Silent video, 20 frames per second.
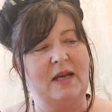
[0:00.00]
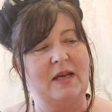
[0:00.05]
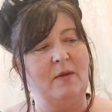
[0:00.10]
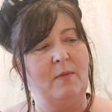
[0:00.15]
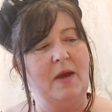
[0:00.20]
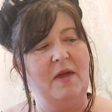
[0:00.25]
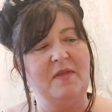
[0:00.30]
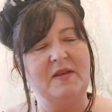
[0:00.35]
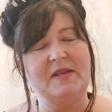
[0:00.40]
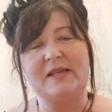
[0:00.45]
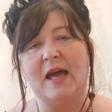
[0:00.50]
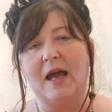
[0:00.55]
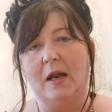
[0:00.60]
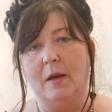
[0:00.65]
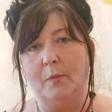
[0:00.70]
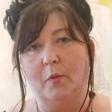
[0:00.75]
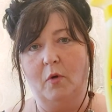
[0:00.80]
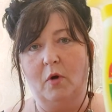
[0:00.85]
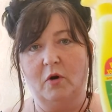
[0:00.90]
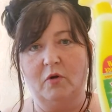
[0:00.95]
Anyway, this
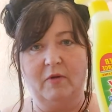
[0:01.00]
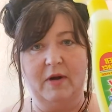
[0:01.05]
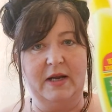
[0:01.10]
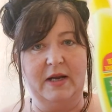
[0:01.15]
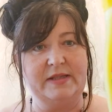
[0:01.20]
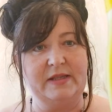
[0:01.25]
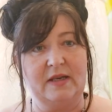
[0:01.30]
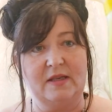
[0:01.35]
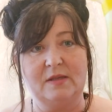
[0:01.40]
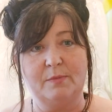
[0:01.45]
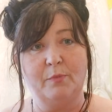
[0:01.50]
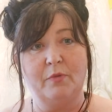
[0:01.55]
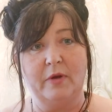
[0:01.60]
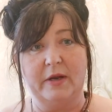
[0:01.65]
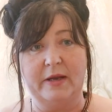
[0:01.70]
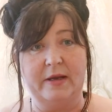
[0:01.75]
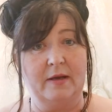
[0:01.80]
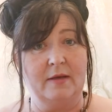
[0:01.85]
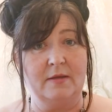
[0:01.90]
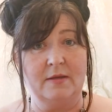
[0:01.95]
elbow grease, it's
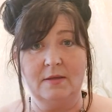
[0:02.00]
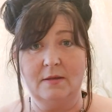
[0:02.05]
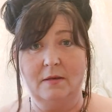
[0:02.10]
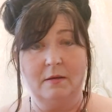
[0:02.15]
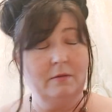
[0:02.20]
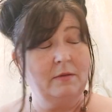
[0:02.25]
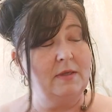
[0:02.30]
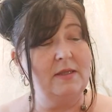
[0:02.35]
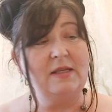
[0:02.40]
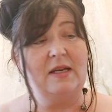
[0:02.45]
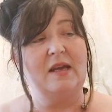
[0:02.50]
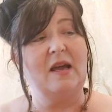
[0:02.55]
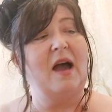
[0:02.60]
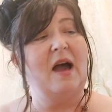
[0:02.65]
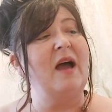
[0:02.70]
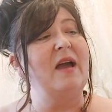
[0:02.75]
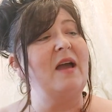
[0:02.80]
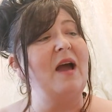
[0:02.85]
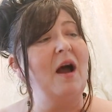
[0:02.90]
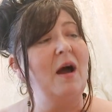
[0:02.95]
brilliant. Honestly,
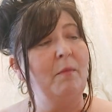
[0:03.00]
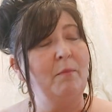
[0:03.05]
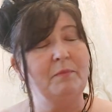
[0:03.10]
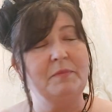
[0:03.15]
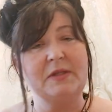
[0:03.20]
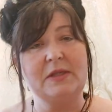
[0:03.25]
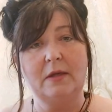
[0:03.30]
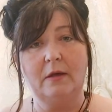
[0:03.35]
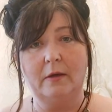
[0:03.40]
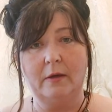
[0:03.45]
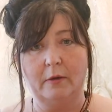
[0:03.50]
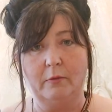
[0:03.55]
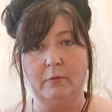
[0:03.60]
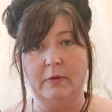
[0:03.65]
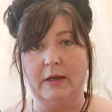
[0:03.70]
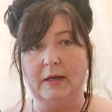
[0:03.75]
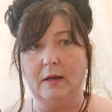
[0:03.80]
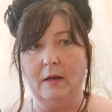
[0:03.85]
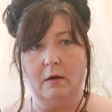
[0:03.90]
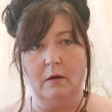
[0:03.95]
I
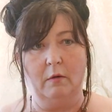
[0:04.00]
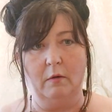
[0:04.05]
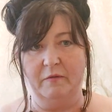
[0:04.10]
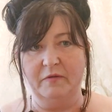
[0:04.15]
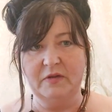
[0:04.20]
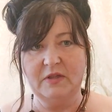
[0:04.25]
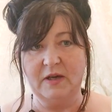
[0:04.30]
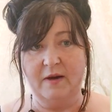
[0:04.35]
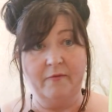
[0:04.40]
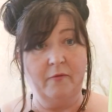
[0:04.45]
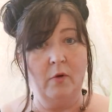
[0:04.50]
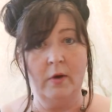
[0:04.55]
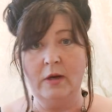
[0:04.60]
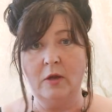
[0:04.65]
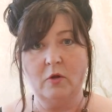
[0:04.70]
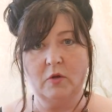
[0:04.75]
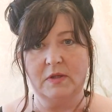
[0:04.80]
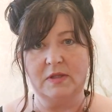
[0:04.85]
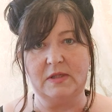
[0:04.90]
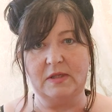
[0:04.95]
absolutely love it. I've
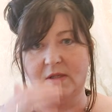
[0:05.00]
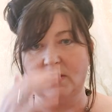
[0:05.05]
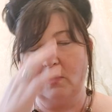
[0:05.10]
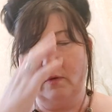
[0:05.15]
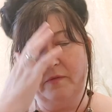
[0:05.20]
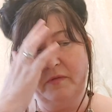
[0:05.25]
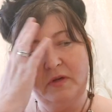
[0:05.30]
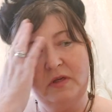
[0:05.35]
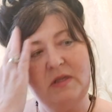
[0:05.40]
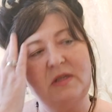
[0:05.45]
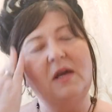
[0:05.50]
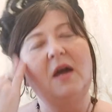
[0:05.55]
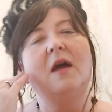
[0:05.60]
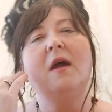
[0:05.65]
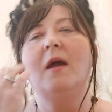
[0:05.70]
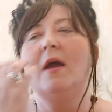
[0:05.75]
only just discovered it.